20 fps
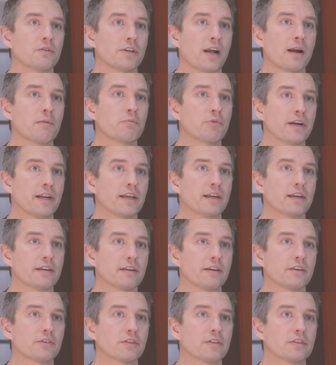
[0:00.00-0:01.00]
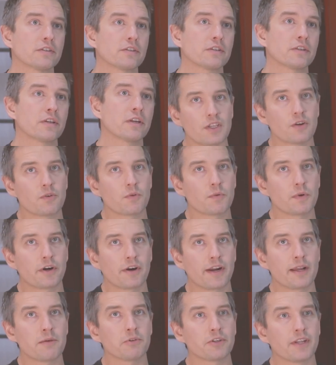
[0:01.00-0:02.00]
operating conditions. We
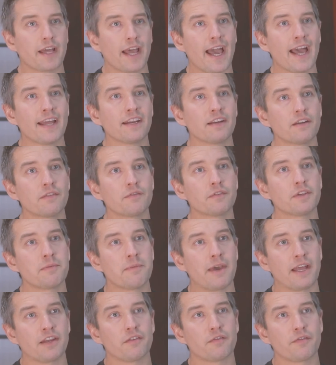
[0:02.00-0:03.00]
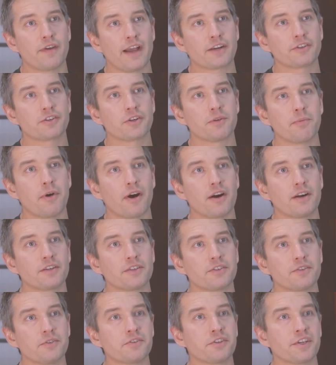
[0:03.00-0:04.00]
were able to additively manufacture
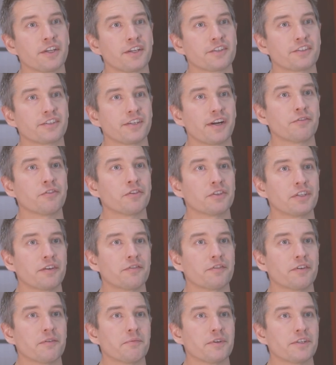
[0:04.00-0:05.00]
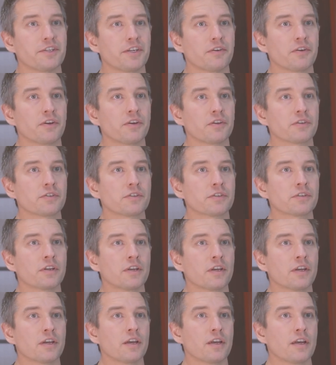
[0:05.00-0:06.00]
parts using several different materials.
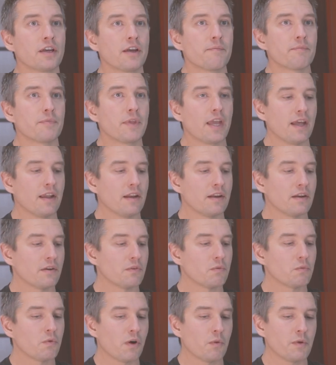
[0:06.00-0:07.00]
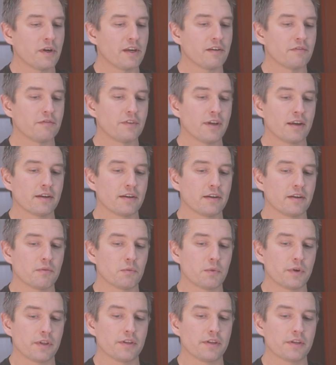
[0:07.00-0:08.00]
And what we have done
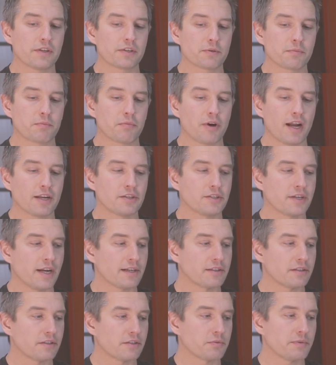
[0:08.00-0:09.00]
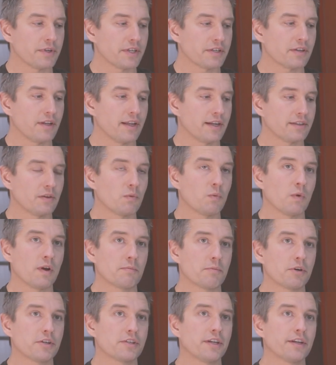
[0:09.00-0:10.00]
with this project is we selected
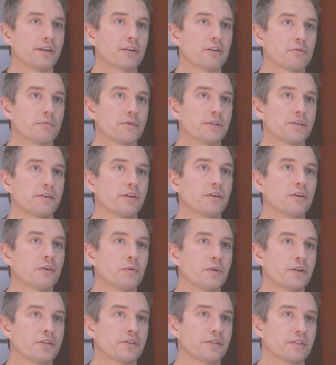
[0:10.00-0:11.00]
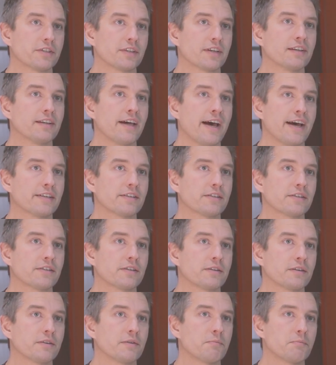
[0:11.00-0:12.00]
one particular material, which is a glass
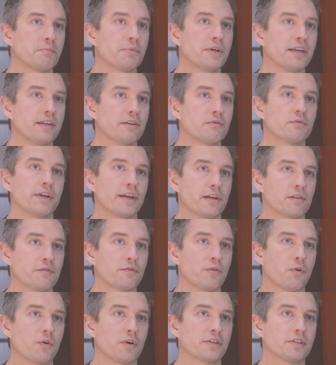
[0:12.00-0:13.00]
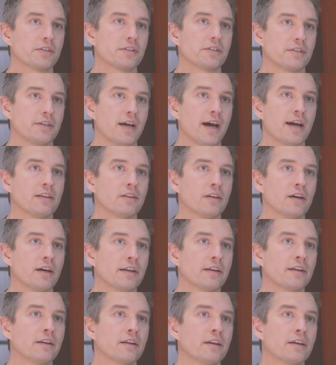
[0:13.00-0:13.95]
bead reinforced nylon,